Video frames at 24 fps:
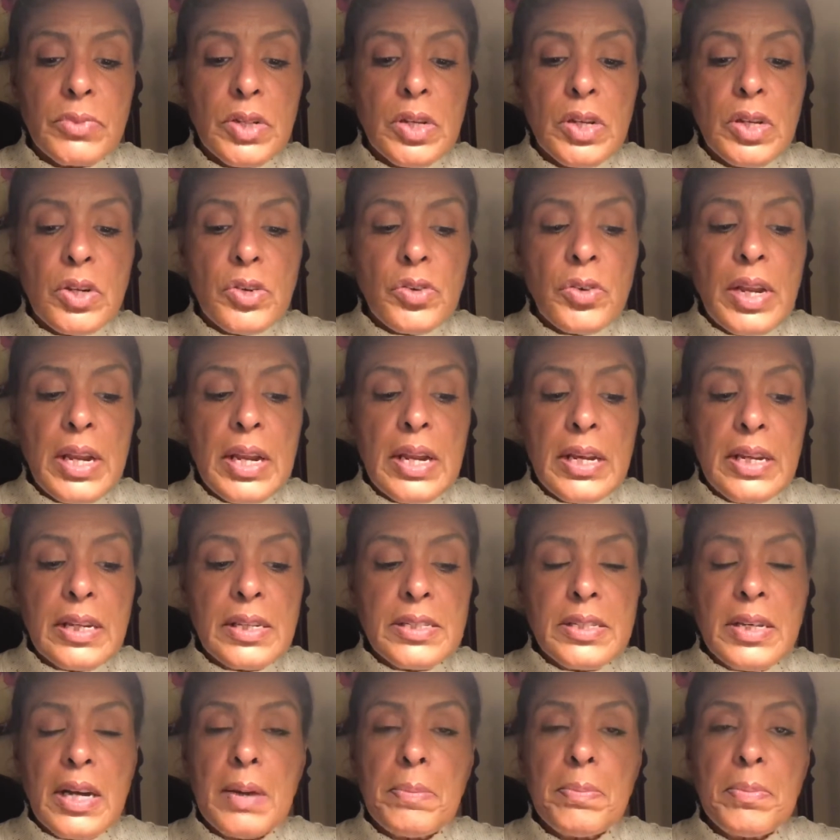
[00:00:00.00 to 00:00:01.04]
creating a
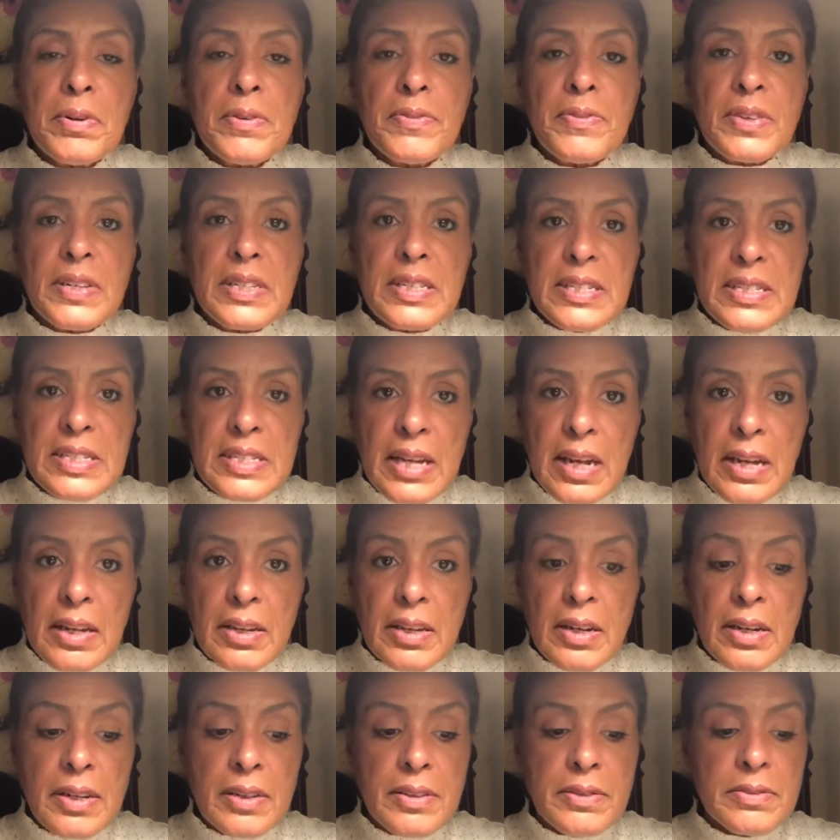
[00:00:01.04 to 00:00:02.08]
type of container